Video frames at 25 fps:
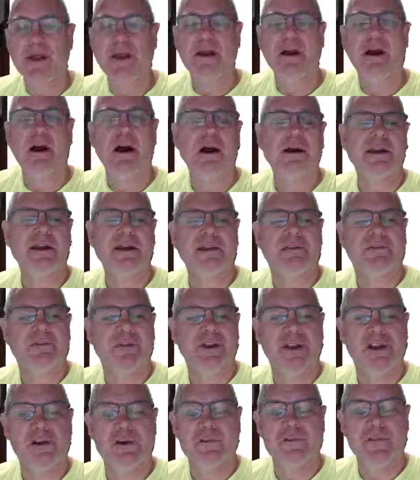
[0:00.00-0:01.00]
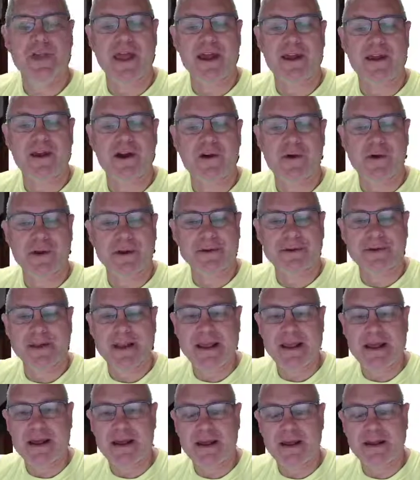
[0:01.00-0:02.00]
I'll get a video of that going.
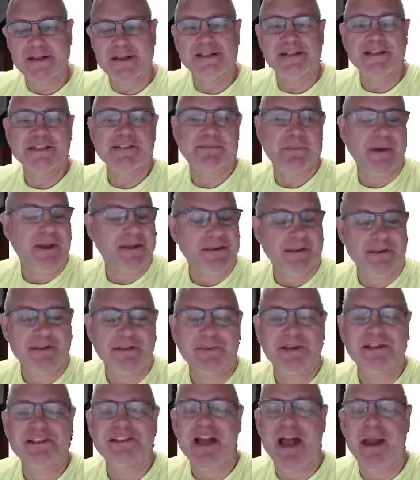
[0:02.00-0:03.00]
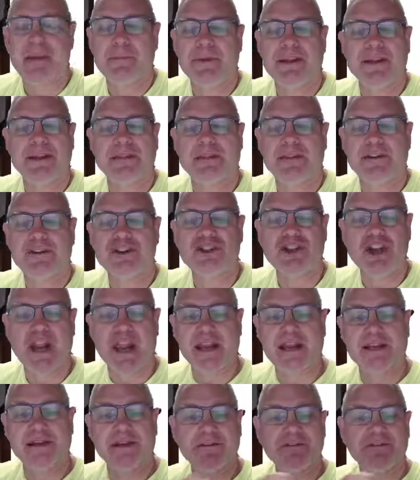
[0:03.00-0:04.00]
I need to spend a little bit of time getting the
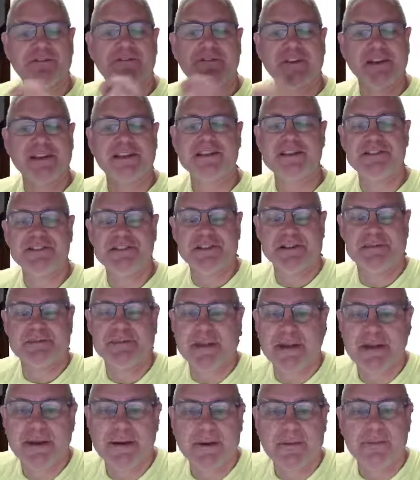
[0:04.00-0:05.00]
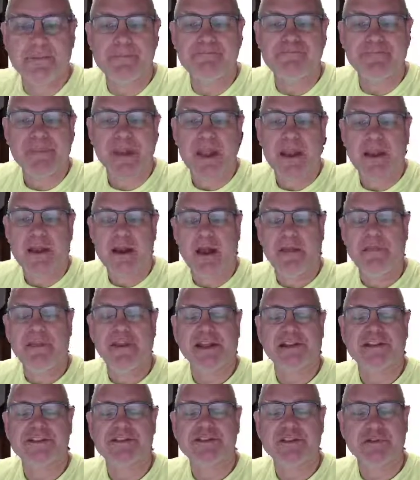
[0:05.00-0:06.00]
chain fixed. I
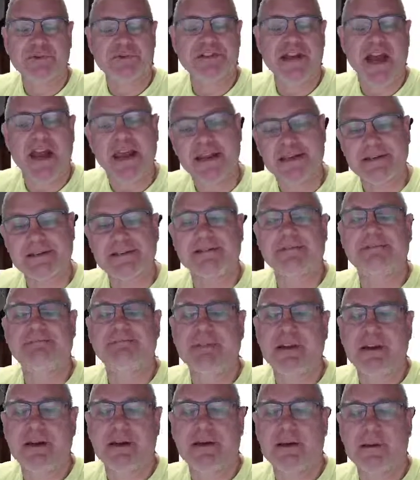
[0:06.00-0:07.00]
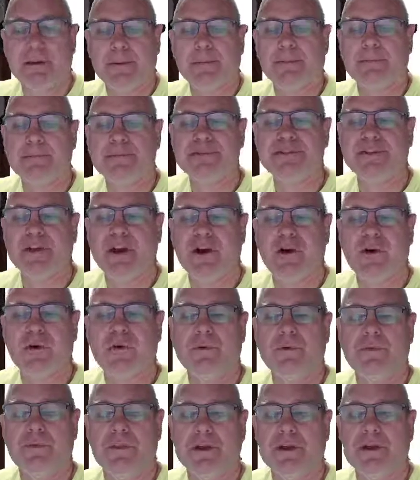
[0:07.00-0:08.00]
think it's too tight,
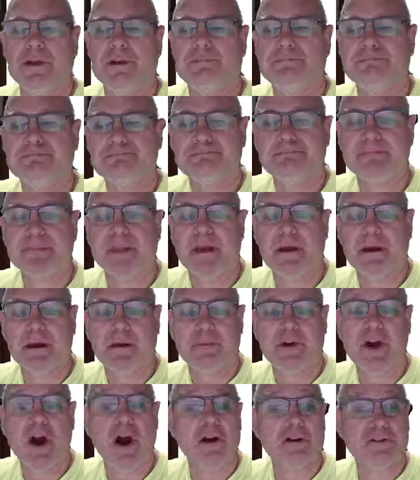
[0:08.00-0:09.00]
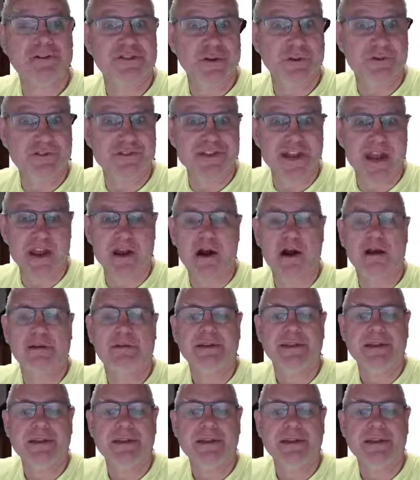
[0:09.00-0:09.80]
so the cars don't stay on.